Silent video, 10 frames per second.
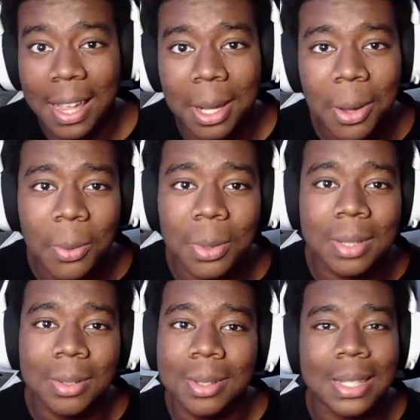Yo, what's
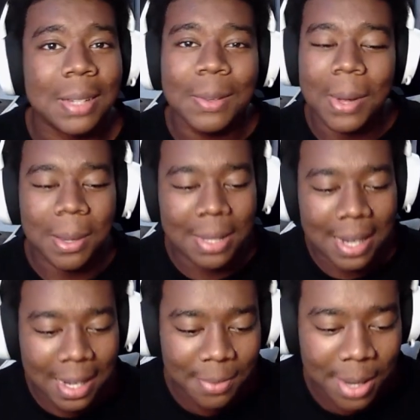welcome to the
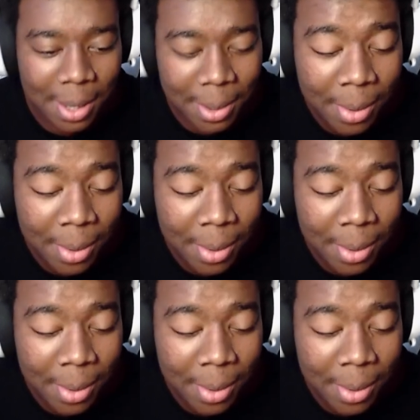next video.